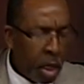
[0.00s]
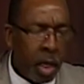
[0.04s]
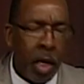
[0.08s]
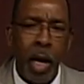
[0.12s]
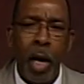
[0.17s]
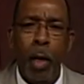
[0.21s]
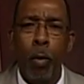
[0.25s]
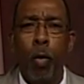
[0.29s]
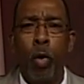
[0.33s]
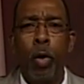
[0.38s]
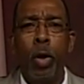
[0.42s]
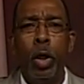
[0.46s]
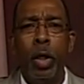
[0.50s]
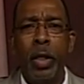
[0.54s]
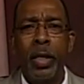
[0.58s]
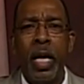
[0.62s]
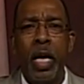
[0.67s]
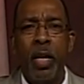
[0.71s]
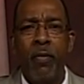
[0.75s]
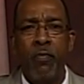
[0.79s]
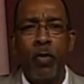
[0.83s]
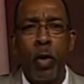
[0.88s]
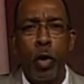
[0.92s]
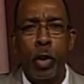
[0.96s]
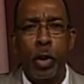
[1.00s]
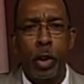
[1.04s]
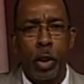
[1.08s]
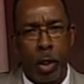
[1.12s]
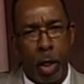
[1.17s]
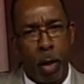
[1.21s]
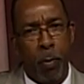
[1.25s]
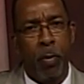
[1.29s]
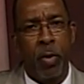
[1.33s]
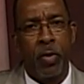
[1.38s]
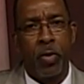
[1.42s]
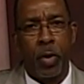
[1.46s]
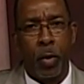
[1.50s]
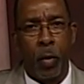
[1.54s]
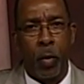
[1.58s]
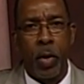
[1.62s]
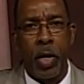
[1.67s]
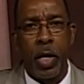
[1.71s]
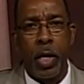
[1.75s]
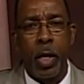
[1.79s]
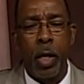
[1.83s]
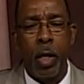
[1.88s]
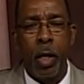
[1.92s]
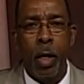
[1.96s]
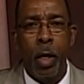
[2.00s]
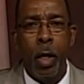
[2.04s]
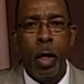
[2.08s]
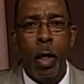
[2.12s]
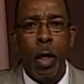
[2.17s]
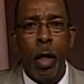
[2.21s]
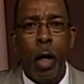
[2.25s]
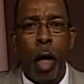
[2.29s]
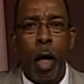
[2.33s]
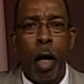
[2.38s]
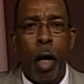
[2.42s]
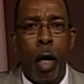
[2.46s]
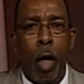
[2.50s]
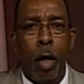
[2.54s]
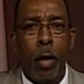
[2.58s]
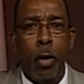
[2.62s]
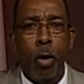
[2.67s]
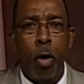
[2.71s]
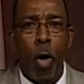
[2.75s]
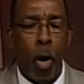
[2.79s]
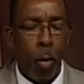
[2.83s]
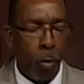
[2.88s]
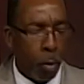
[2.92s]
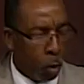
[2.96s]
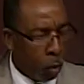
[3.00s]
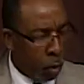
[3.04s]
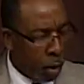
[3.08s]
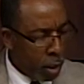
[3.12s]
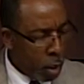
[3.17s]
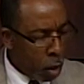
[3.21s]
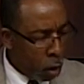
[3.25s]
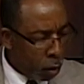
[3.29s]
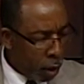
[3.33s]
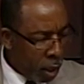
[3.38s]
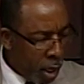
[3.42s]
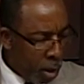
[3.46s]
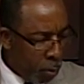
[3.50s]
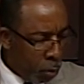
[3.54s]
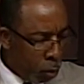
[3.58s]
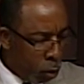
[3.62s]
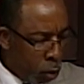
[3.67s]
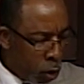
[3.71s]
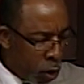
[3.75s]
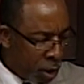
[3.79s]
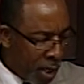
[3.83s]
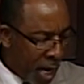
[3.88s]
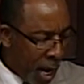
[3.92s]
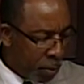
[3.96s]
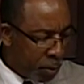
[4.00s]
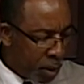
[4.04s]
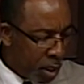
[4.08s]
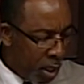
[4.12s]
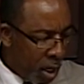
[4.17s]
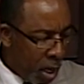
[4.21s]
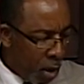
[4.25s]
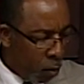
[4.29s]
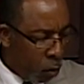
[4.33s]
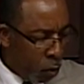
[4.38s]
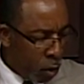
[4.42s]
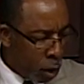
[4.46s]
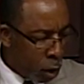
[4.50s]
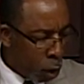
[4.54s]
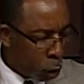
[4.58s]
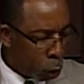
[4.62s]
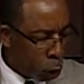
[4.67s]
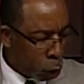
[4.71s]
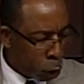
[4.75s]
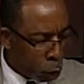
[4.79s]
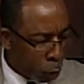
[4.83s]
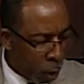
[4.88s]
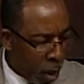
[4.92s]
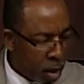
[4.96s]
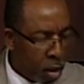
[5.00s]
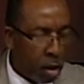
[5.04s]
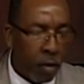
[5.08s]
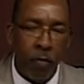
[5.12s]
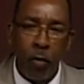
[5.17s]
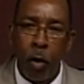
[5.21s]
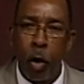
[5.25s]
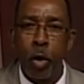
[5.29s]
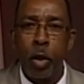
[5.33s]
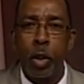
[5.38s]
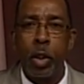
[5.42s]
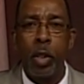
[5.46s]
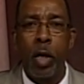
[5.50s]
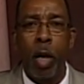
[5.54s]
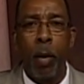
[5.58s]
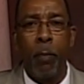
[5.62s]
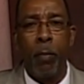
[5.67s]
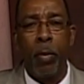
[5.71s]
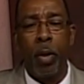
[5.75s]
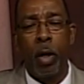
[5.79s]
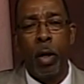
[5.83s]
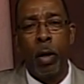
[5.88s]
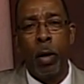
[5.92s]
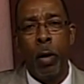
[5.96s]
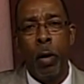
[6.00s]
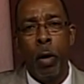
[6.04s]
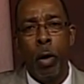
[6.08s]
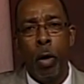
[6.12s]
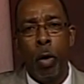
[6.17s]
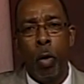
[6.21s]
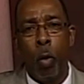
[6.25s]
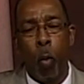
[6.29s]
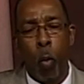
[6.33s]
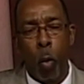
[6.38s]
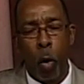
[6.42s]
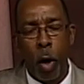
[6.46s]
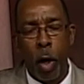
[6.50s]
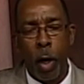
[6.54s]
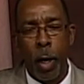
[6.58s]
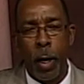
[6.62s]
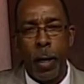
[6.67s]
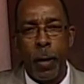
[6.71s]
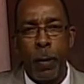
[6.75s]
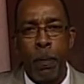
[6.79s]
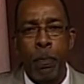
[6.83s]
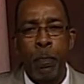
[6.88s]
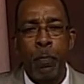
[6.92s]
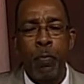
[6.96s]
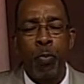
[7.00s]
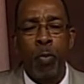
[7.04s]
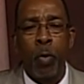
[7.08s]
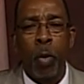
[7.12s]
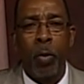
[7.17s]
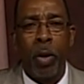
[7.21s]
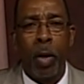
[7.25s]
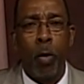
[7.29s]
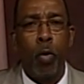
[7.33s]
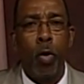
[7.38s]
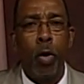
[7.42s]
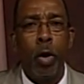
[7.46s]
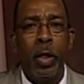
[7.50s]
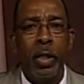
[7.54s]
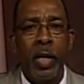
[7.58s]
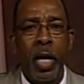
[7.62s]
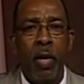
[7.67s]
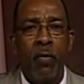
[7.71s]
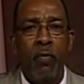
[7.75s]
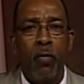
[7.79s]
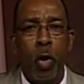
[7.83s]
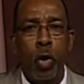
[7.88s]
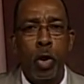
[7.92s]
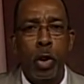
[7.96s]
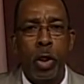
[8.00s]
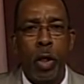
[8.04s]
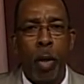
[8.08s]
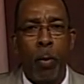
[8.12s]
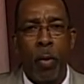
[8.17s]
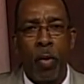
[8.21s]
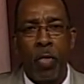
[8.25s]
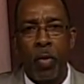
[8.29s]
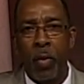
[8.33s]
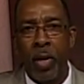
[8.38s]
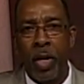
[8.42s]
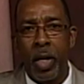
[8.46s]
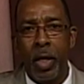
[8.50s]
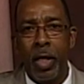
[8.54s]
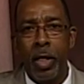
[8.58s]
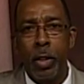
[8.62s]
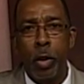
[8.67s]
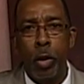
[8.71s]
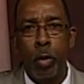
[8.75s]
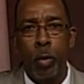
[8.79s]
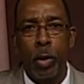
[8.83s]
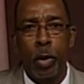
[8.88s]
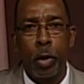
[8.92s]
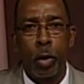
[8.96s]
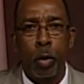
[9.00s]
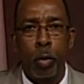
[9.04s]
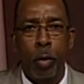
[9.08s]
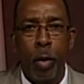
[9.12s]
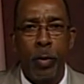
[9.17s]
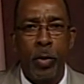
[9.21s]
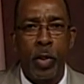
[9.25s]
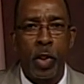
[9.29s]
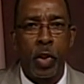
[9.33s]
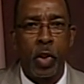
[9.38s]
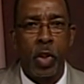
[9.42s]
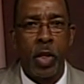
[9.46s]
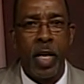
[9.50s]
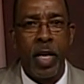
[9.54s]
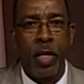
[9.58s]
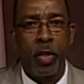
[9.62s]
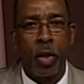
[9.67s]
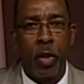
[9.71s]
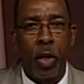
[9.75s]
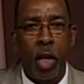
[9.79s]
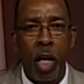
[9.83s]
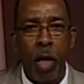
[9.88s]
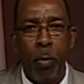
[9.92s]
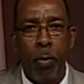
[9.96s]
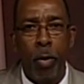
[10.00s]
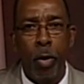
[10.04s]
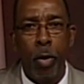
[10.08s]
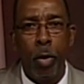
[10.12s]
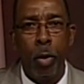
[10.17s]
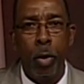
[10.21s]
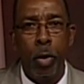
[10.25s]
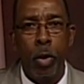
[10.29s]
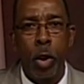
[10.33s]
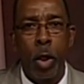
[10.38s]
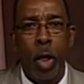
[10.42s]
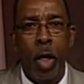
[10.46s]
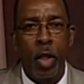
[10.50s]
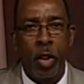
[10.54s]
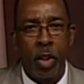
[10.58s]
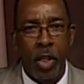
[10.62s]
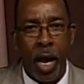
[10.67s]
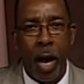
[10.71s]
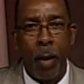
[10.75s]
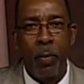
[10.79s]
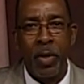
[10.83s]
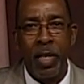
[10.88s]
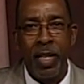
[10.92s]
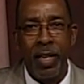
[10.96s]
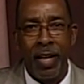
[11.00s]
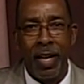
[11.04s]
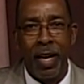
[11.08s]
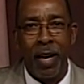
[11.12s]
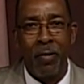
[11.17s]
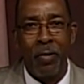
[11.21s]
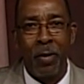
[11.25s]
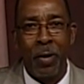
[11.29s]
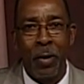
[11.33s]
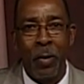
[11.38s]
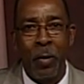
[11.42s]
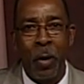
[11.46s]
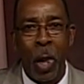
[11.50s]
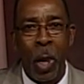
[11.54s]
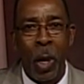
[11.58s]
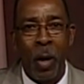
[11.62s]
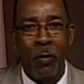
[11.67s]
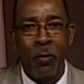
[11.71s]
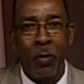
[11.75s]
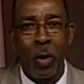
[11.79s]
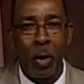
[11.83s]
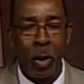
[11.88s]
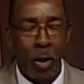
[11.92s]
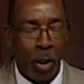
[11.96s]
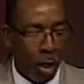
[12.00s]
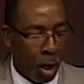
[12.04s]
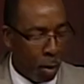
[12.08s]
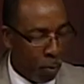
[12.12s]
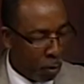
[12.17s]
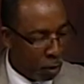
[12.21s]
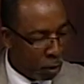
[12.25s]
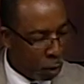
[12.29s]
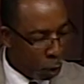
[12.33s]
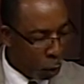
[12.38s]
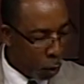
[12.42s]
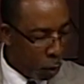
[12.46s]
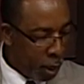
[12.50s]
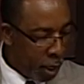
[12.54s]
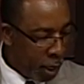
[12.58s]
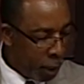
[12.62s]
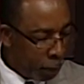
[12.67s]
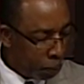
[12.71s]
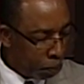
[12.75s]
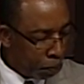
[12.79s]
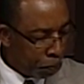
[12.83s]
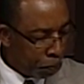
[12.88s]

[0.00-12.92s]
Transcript: I want to look at verse number 3. Uh, normally, we go to Hebrews chapter 11, we go straight to verse number 1. But I want to look at verse number 3 and listen to what the scripture says in Hebrews chapter 11, verse number 3.